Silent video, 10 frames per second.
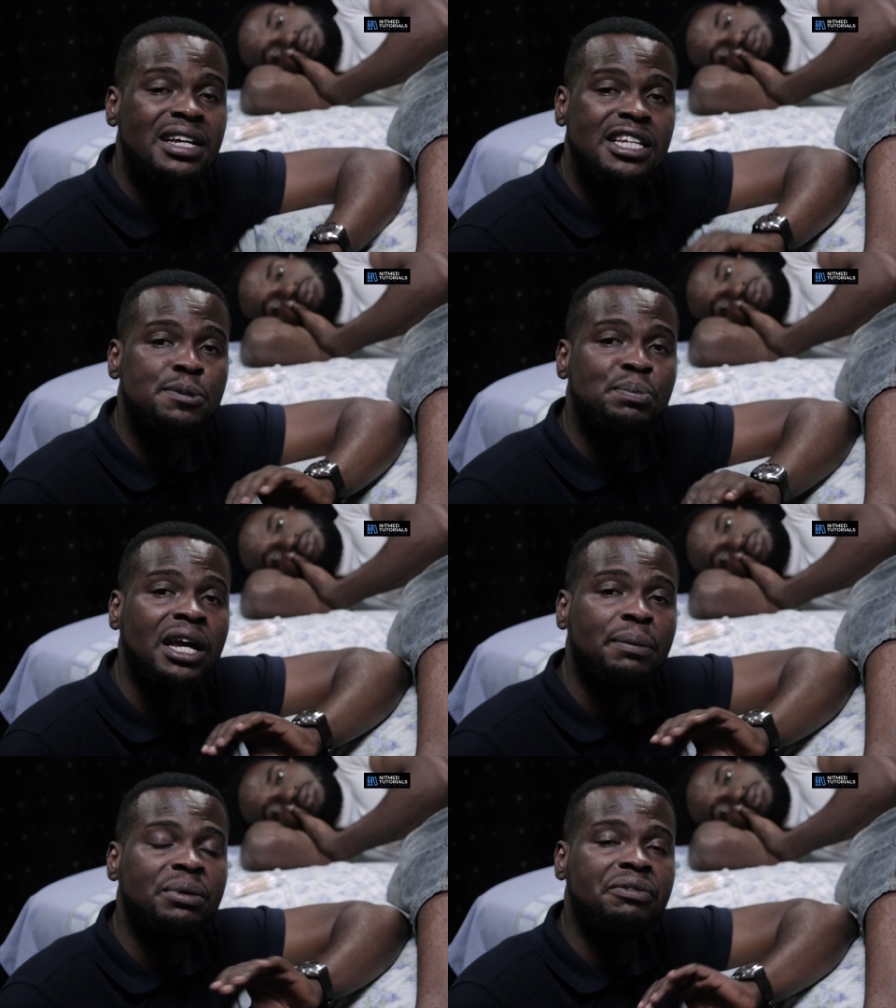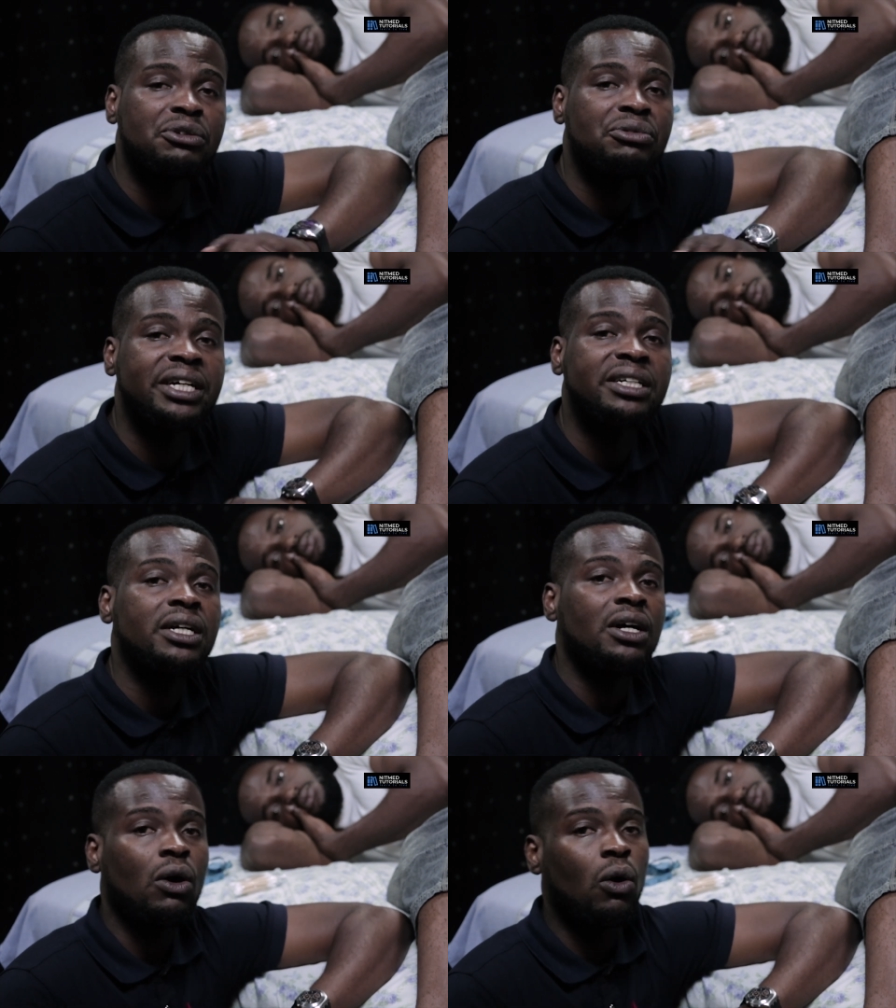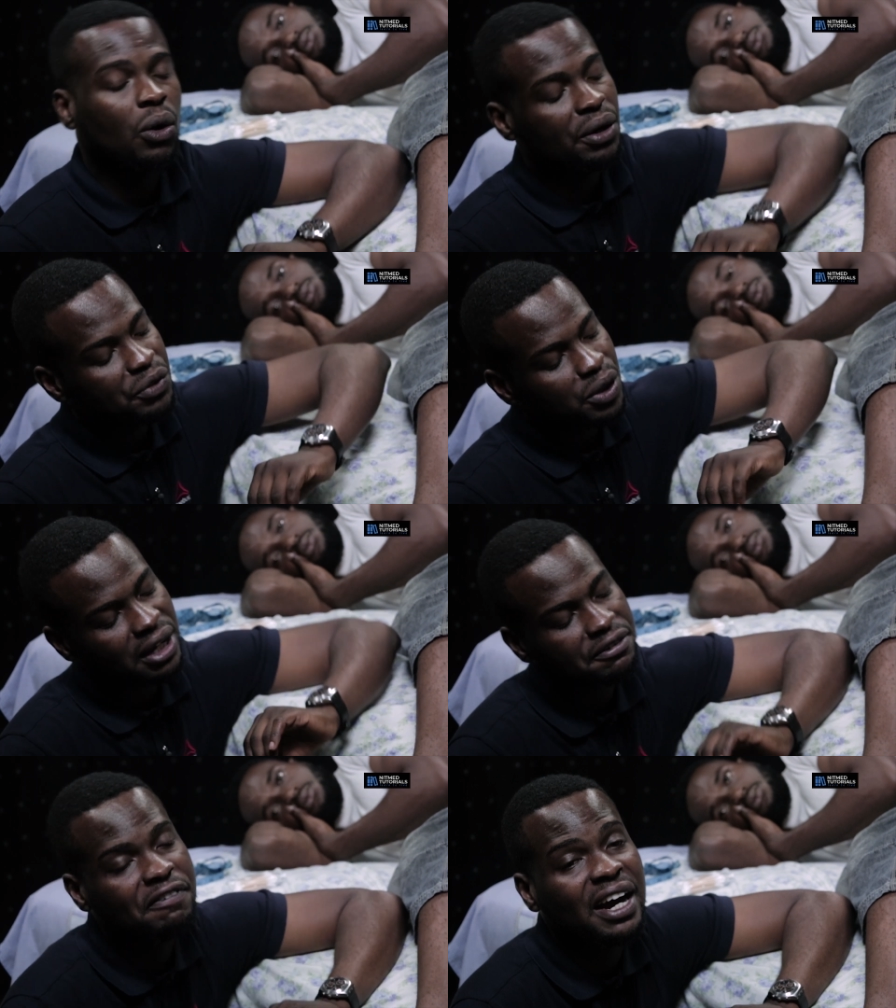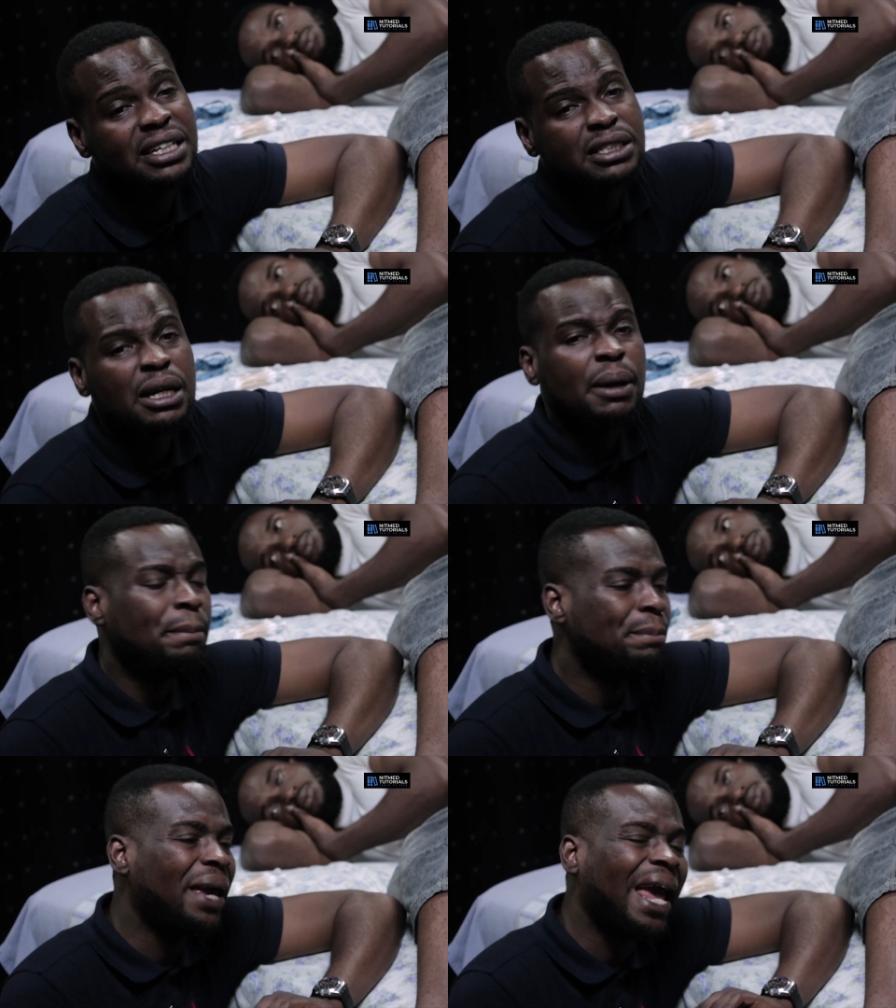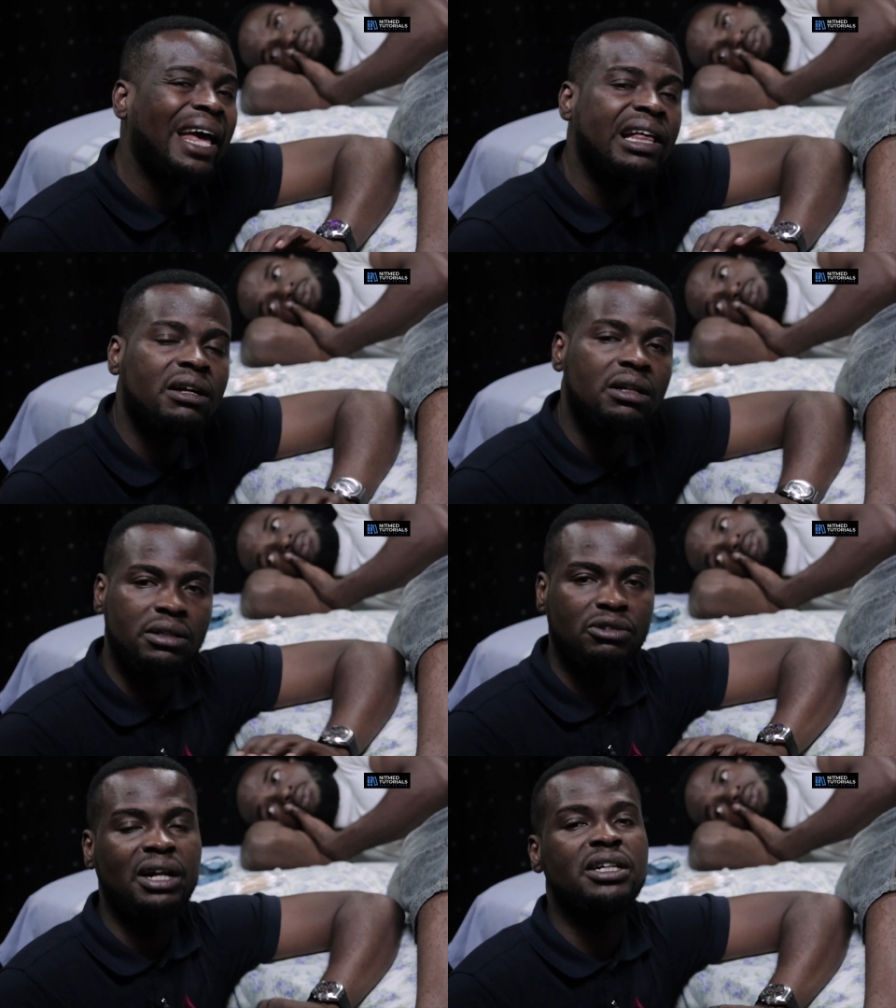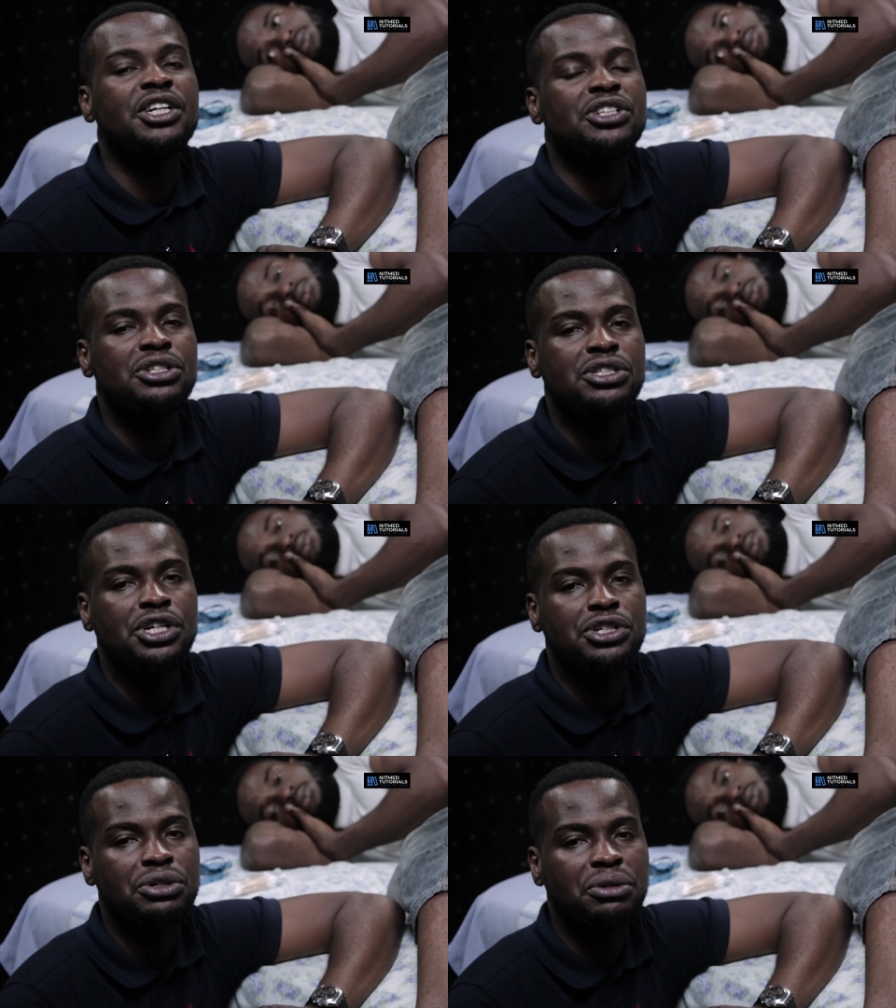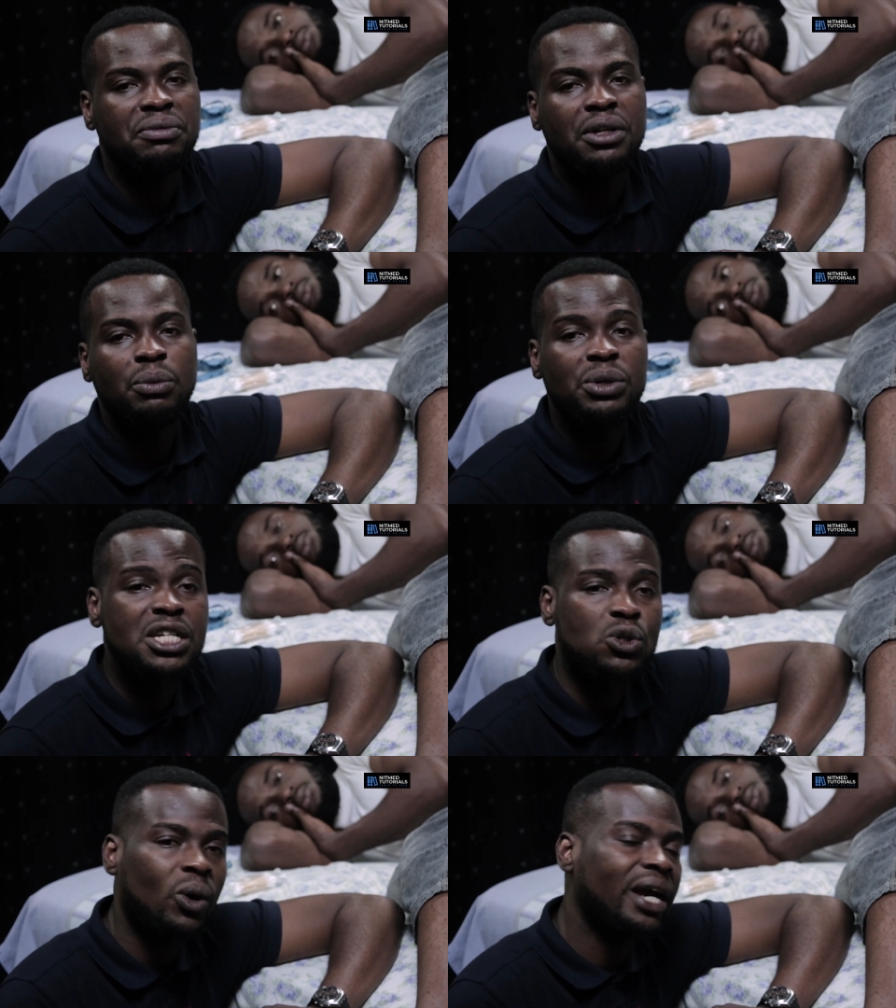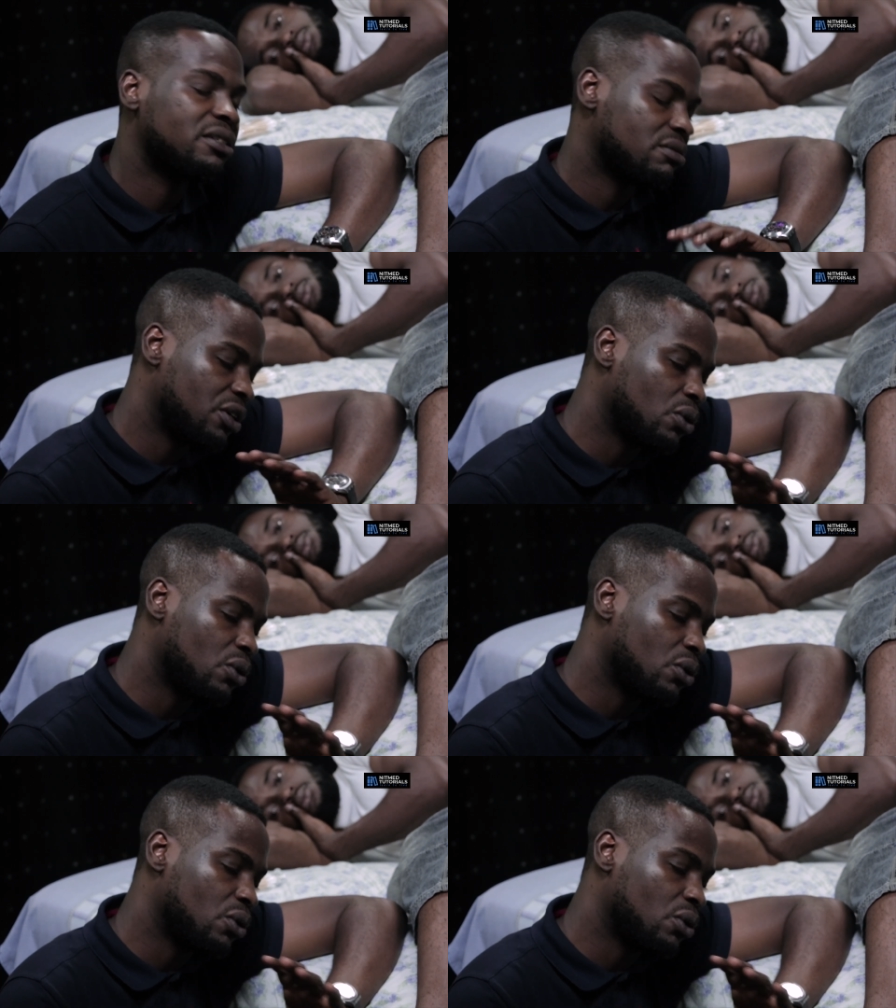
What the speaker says: It's pink beefy red, or you can find it pale granulation tissue, which is quite,